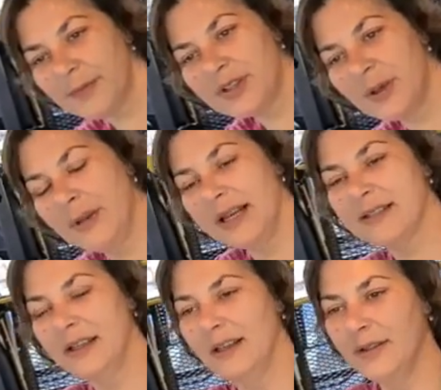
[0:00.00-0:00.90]

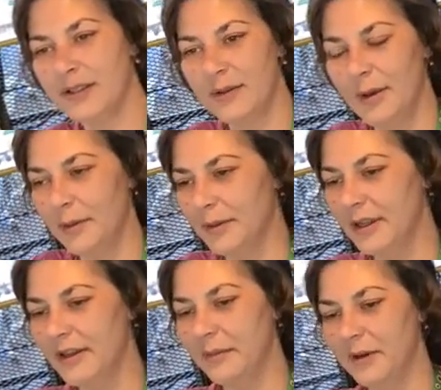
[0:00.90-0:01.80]
subluxing loads at the moment,
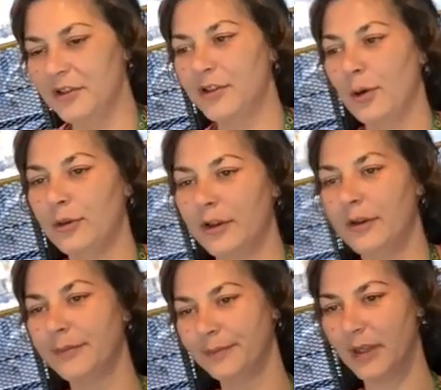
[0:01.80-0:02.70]
and then my shoulder,